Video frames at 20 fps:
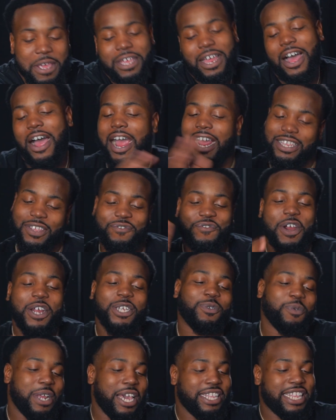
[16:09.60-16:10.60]
All right, the first
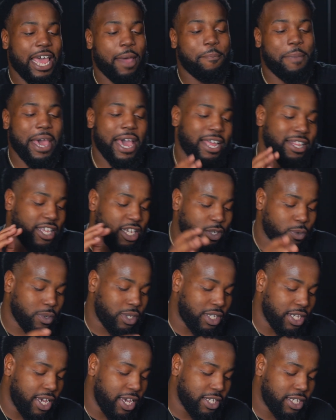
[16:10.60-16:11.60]
one ain't that bad. This one
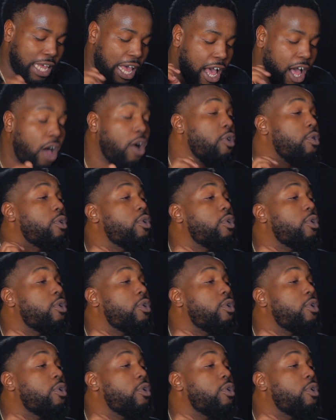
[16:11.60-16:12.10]
says, I don't